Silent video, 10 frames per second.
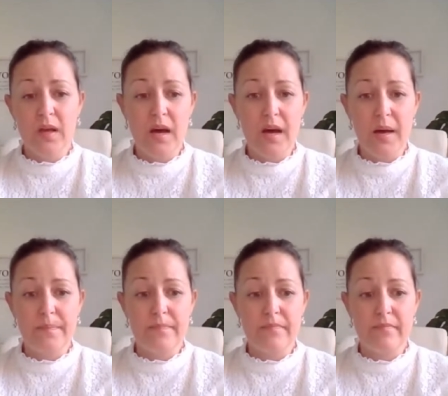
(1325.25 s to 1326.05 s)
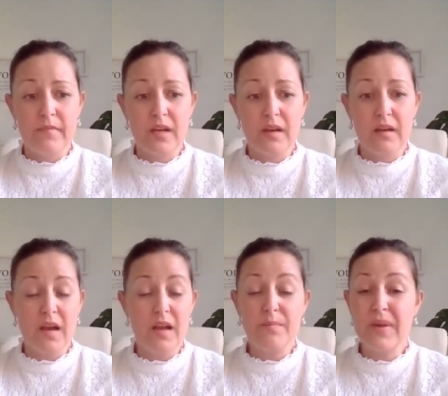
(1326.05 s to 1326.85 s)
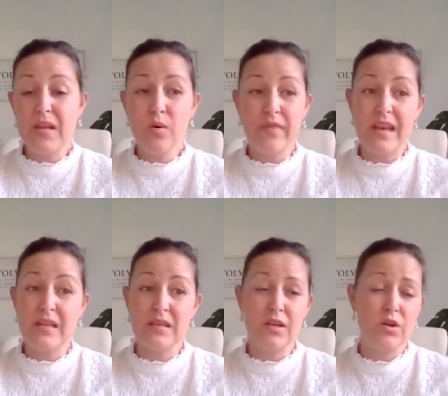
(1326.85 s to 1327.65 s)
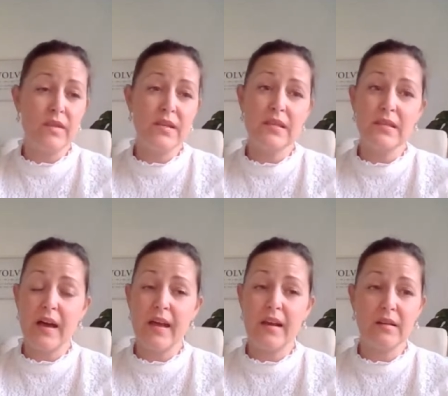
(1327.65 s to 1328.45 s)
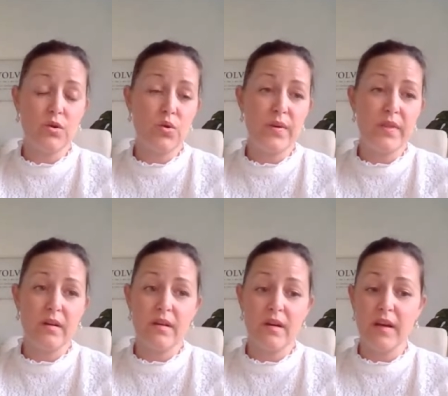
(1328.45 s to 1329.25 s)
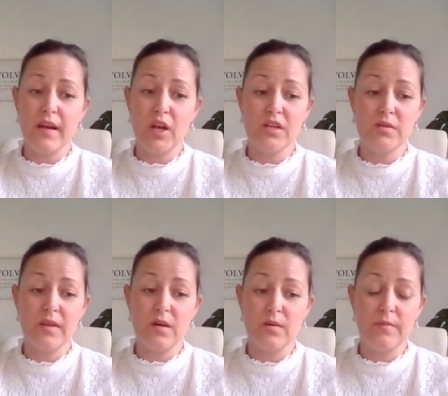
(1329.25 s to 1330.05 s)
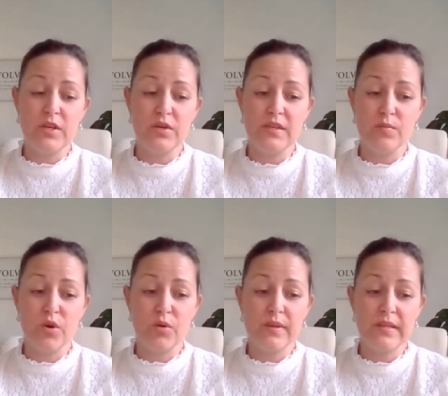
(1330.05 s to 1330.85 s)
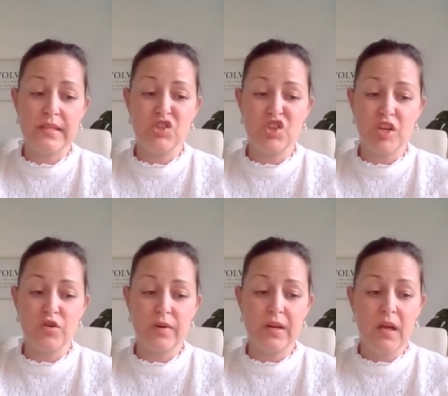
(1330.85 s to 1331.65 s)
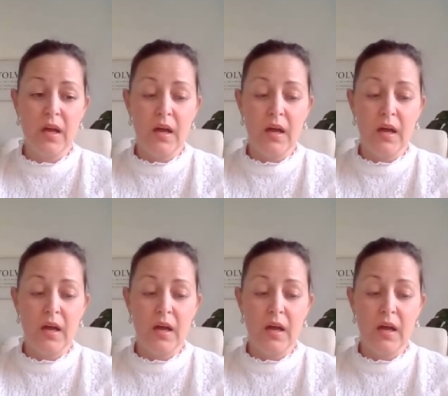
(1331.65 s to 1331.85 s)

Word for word: Um, can and being authentic, you know, this is, I had a call with a, with a client last week that we've been doing some work with since January,